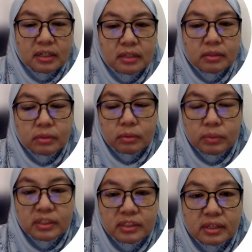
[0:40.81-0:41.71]
So
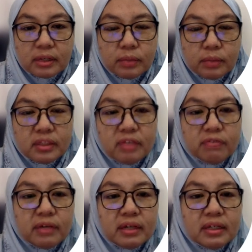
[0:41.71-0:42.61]
we start with
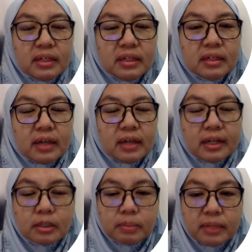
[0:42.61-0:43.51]
defining and
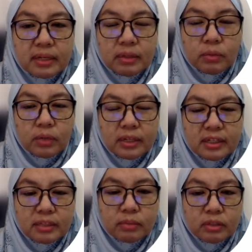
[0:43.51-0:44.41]
explain what
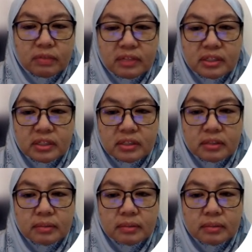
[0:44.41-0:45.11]
is motivation.